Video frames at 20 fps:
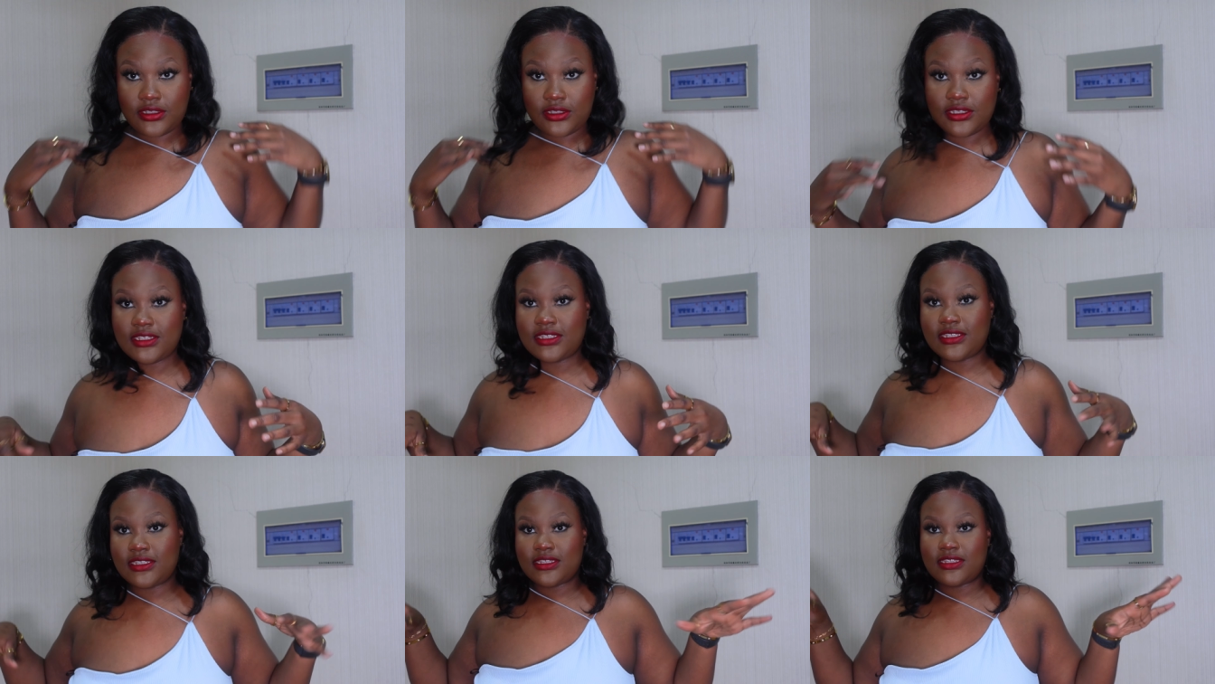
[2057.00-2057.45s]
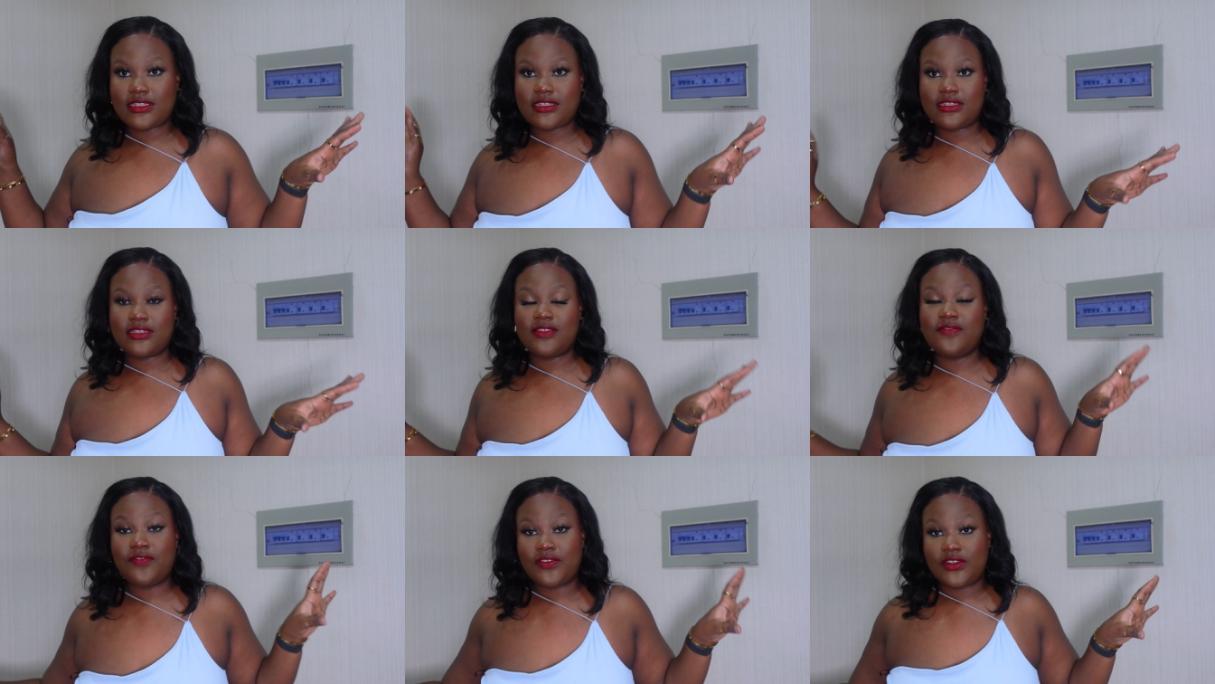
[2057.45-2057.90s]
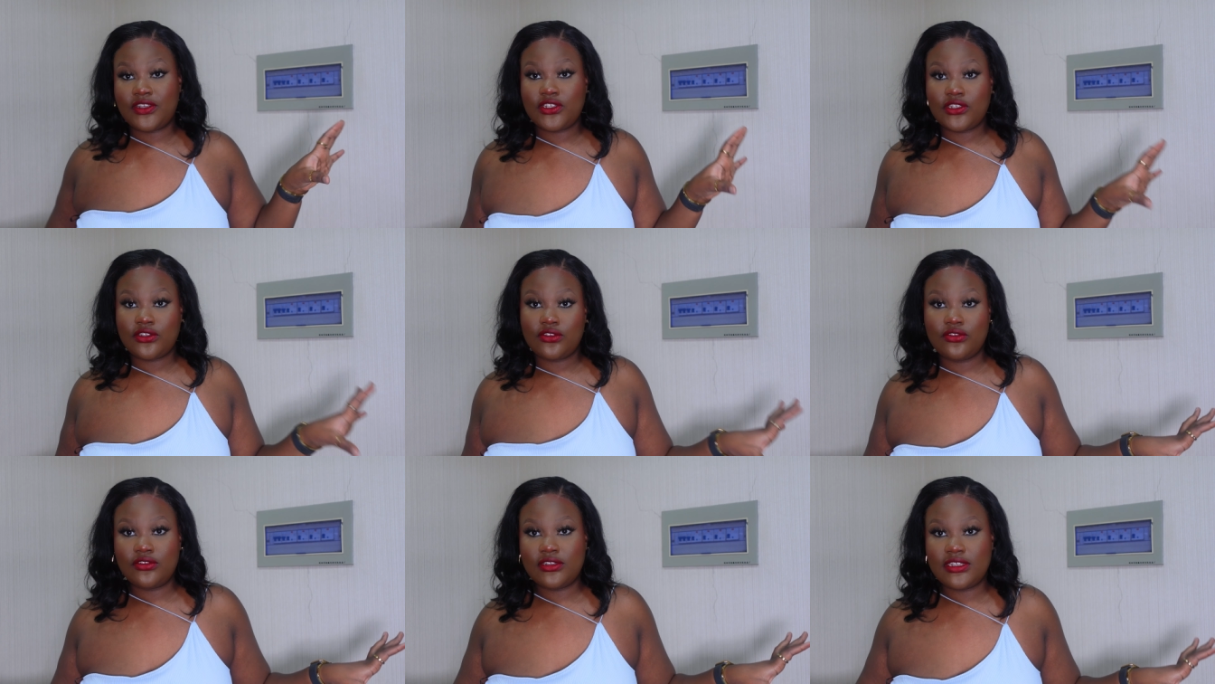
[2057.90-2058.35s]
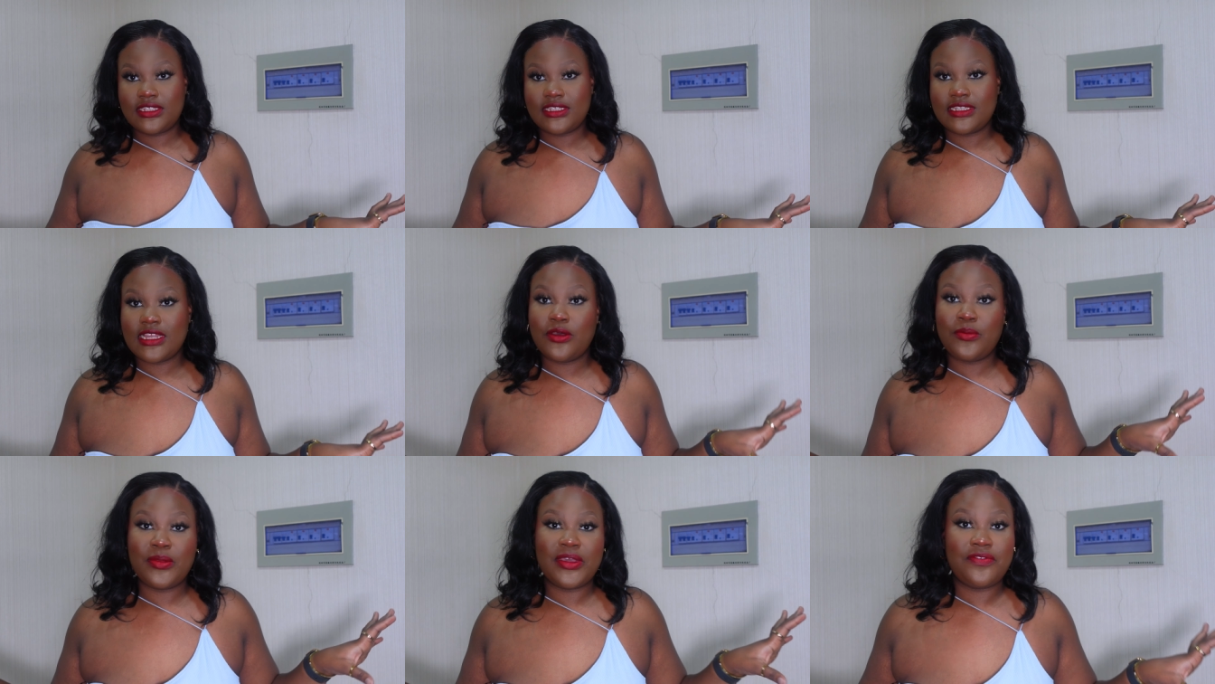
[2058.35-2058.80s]
So this is the finished look. This is
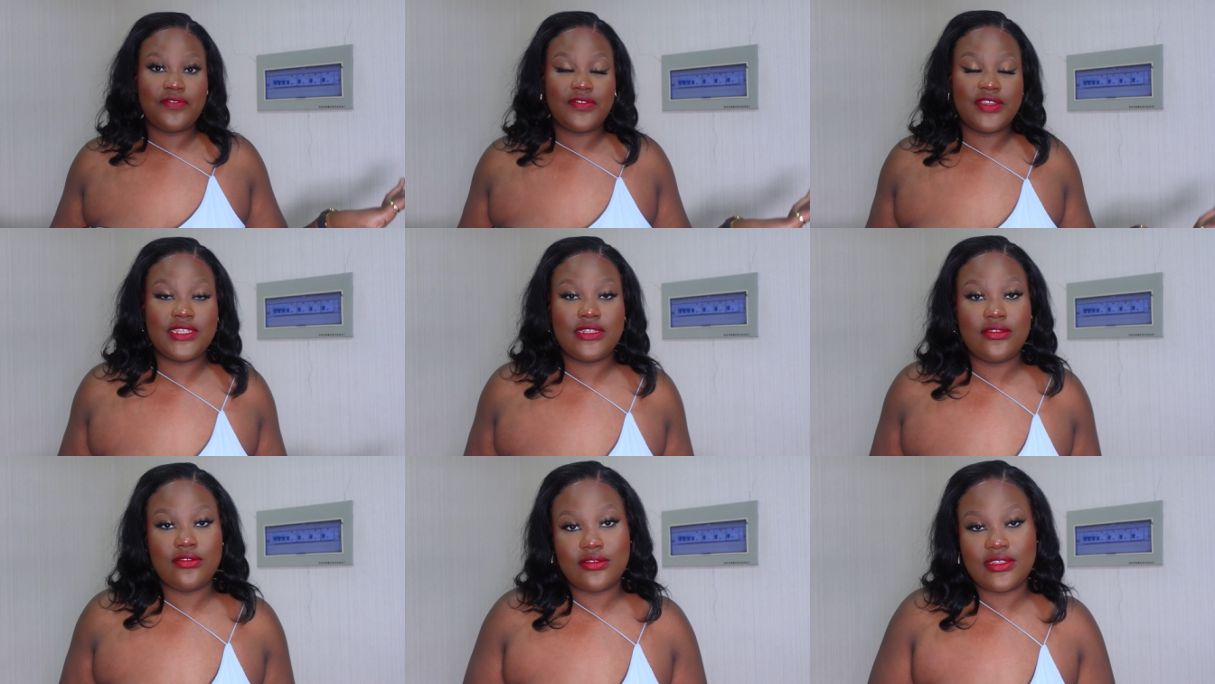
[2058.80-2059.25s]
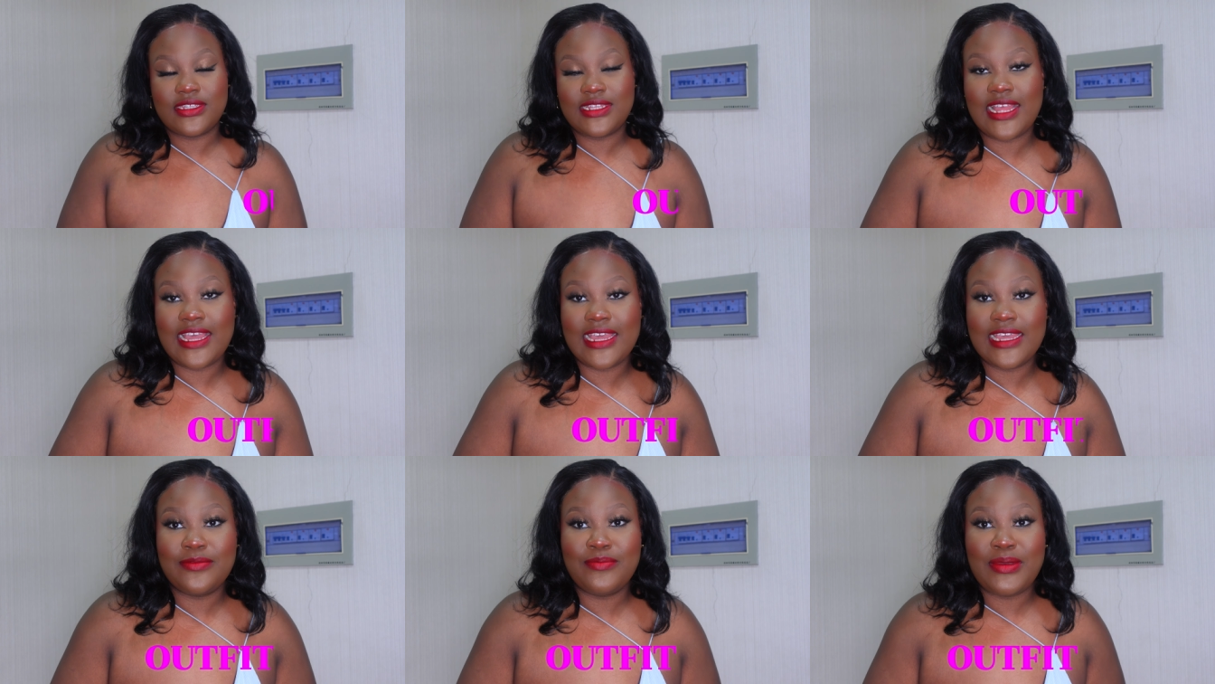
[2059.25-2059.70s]
how my face looks like.